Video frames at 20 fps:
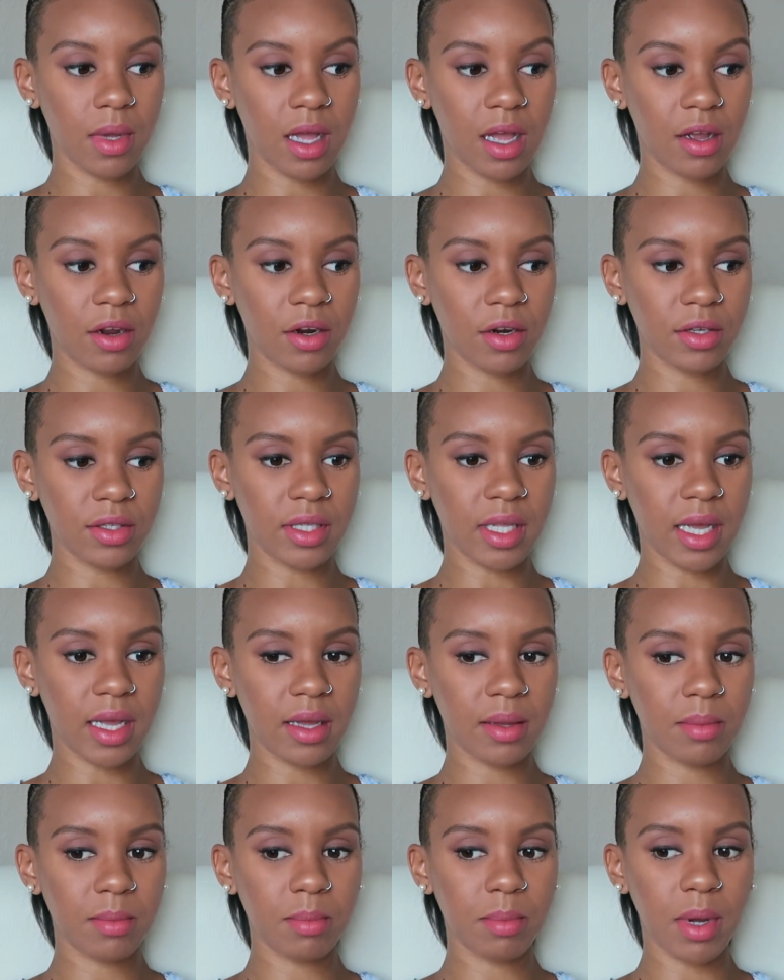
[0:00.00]
I heard
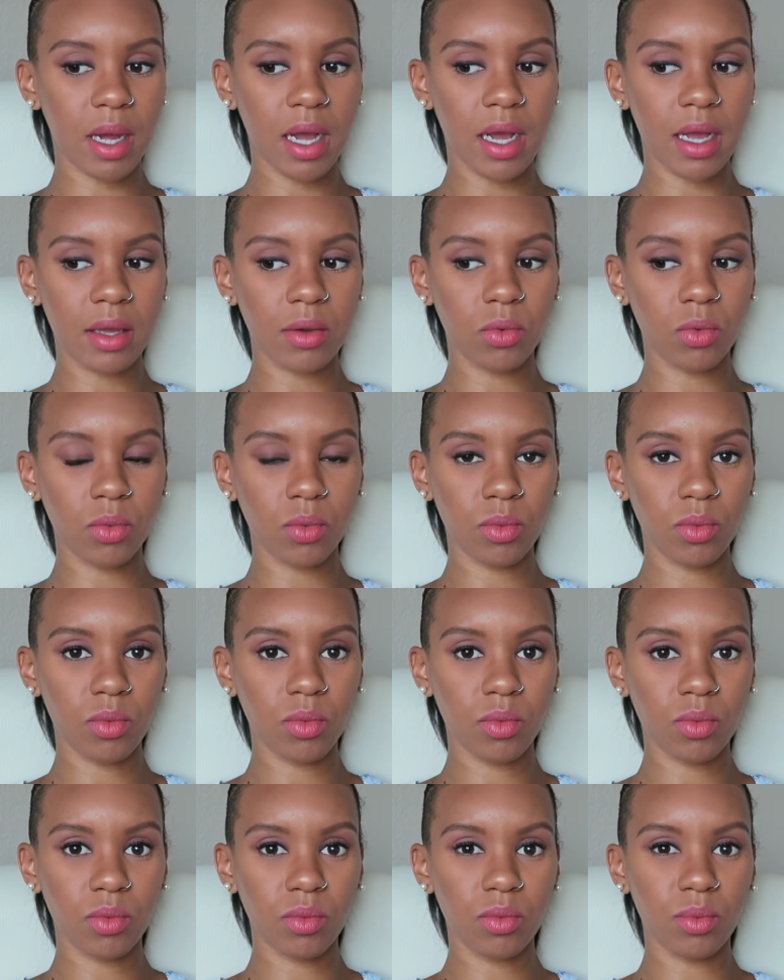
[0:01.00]
that by
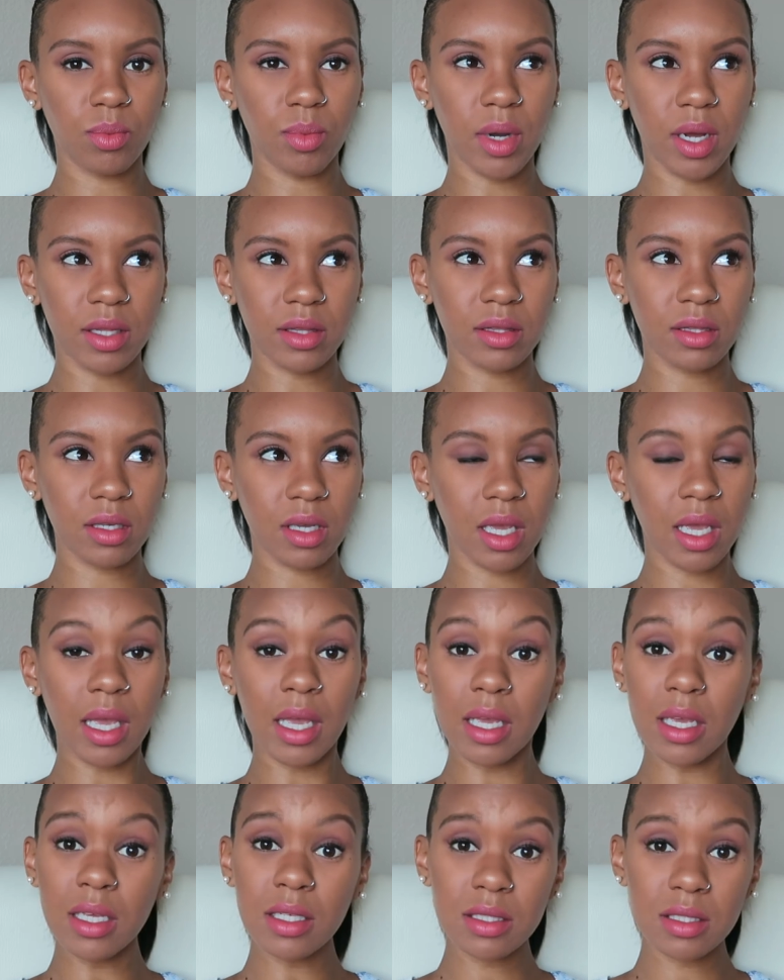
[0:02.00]
month
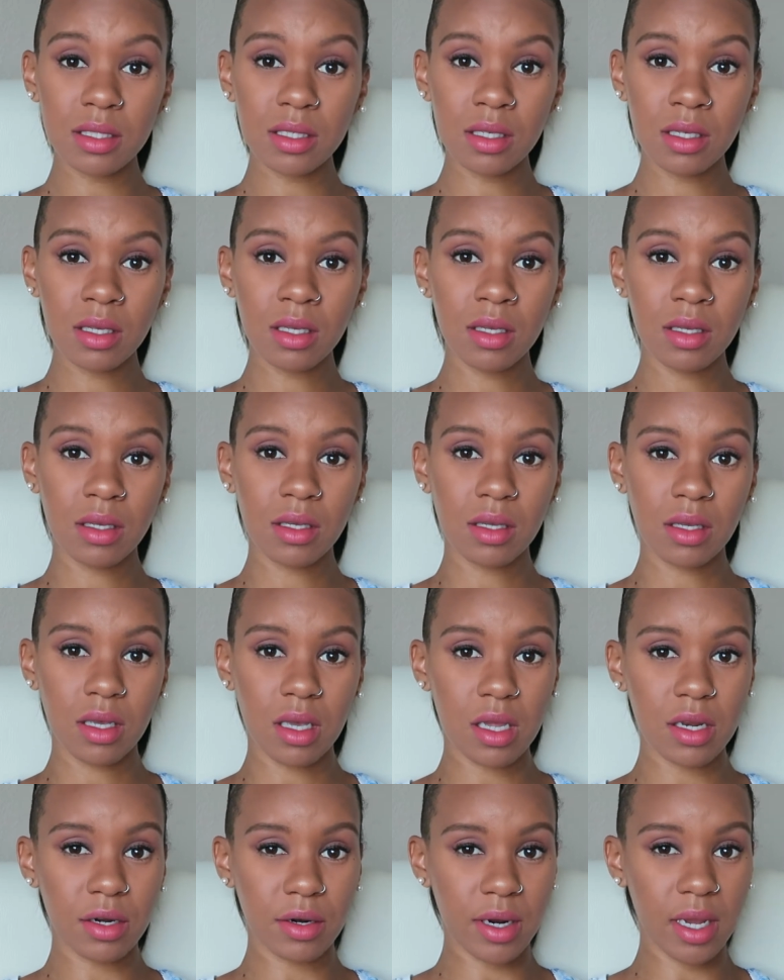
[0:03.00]
8,
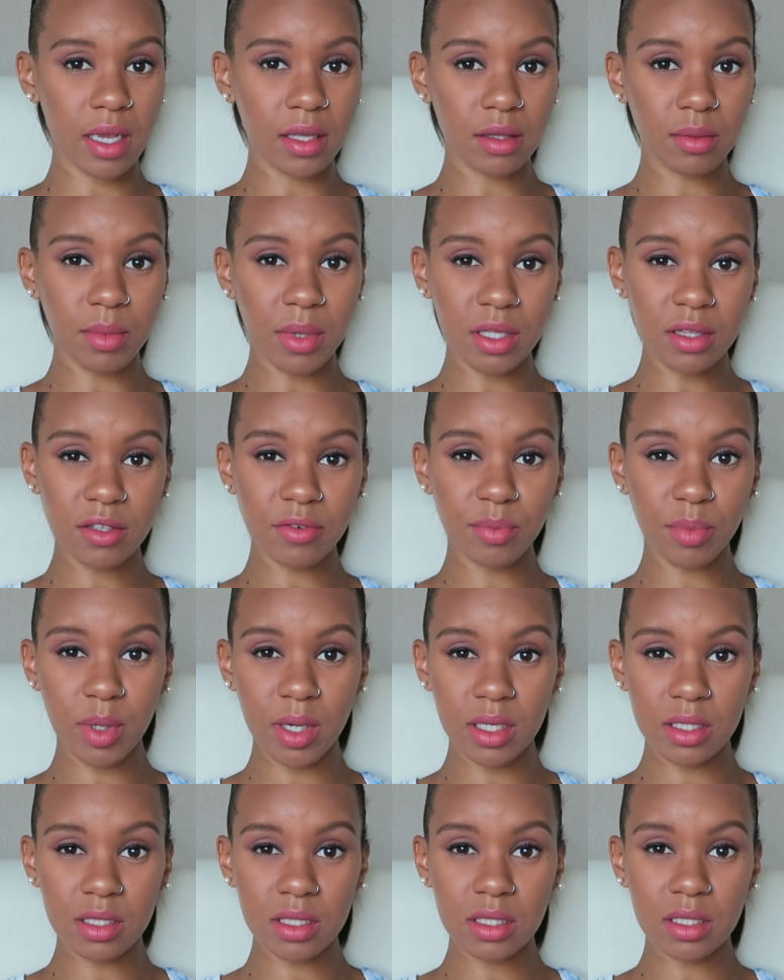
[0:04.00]
in your 8th month of
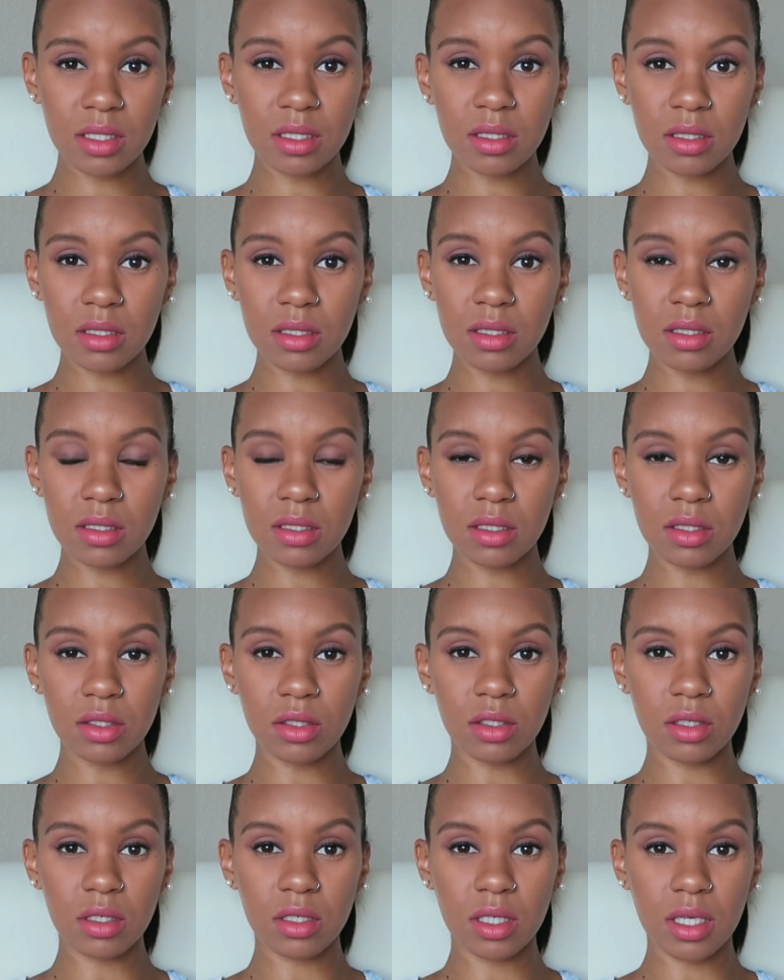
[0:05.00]
pregnancy,
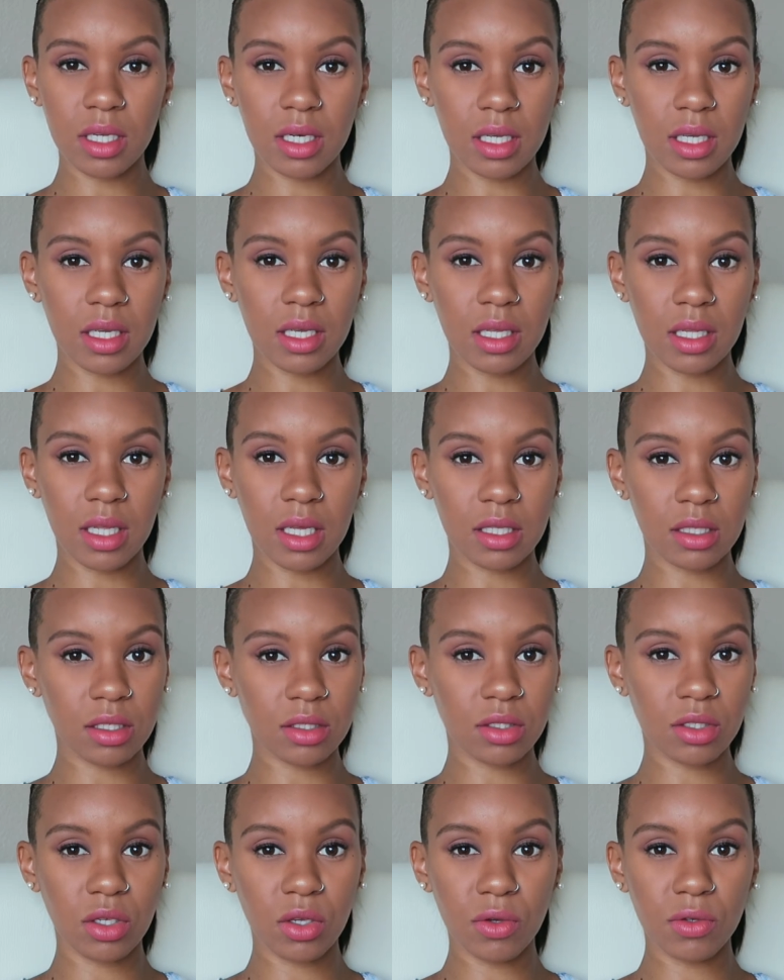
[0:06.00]
you're gonna get like
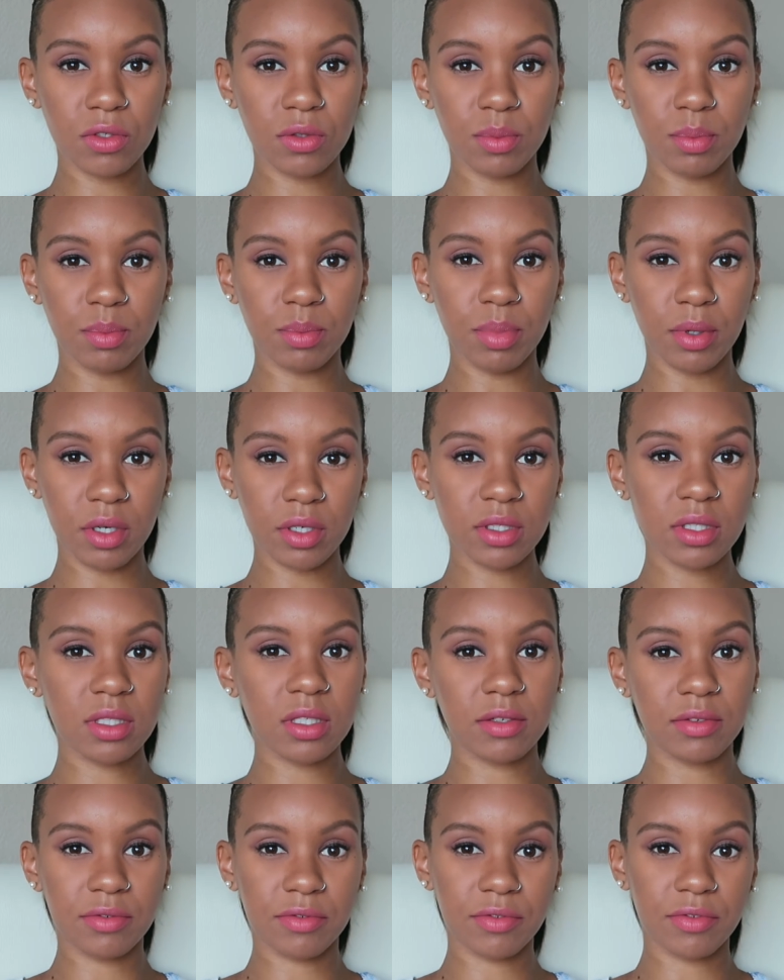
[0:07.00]
this huge
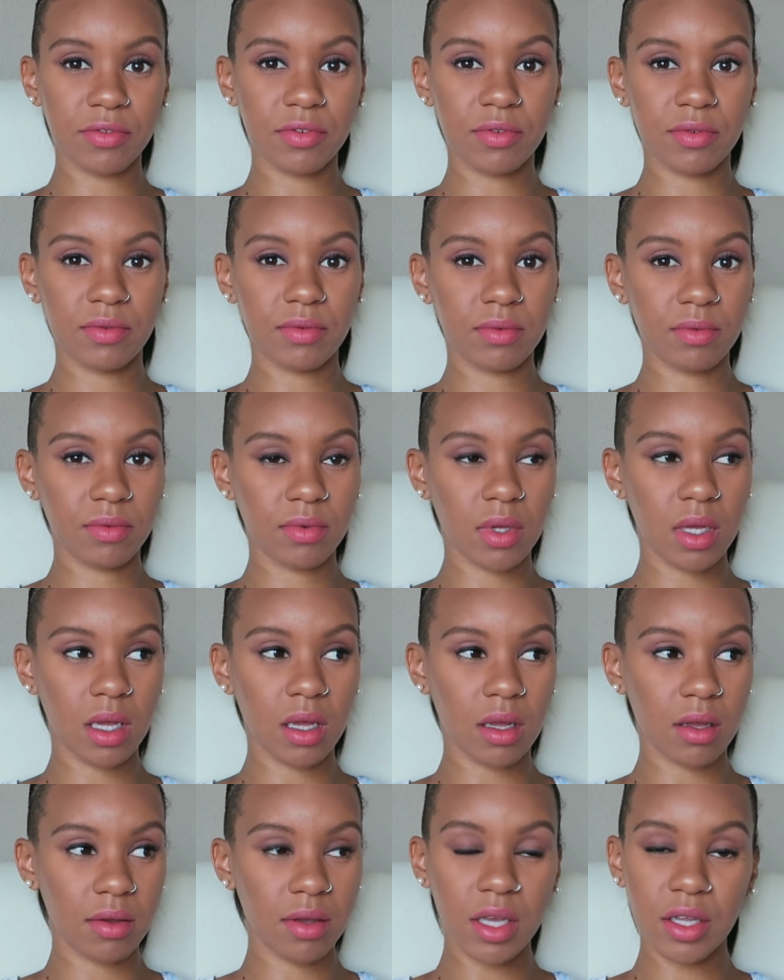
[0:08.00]
burst of
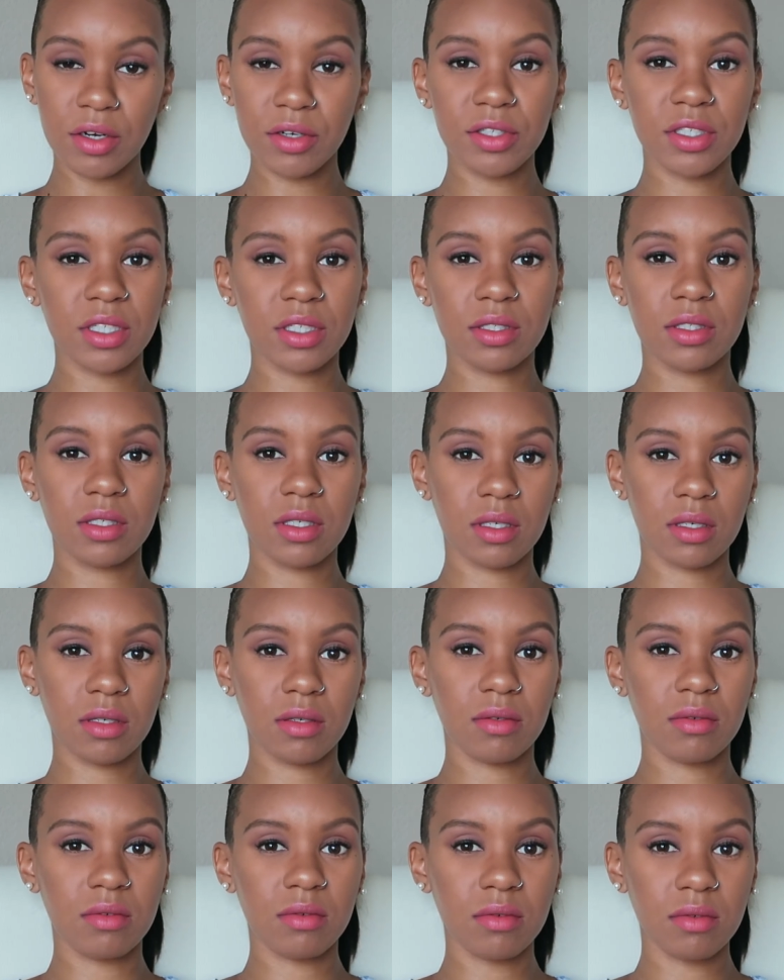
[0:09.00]
energy
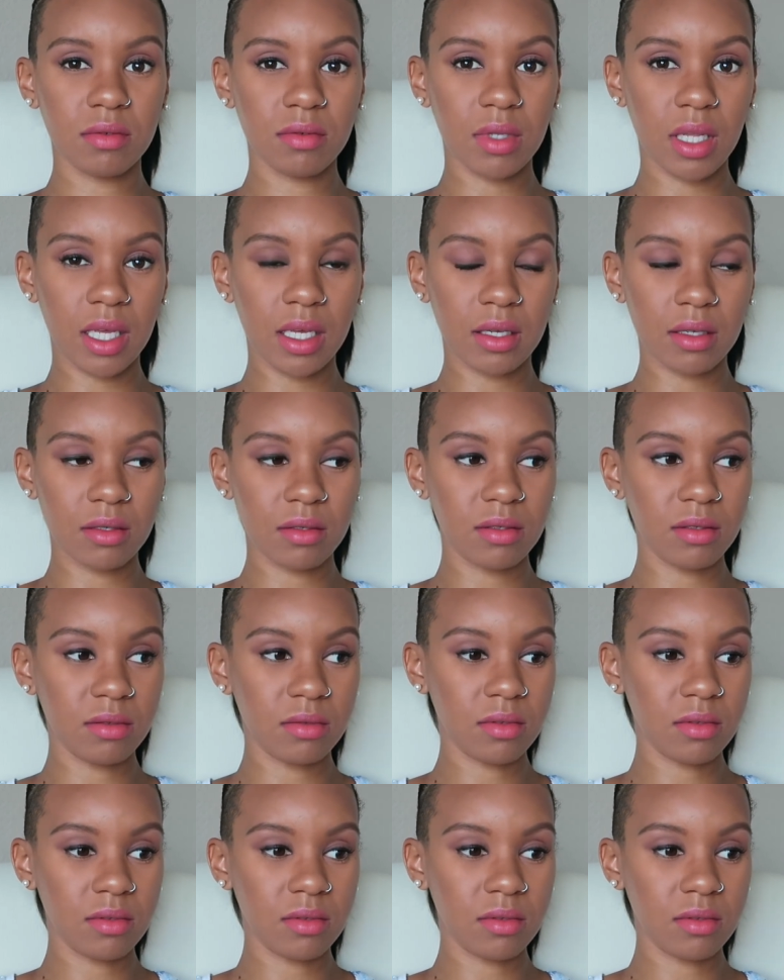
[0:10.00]
to, like,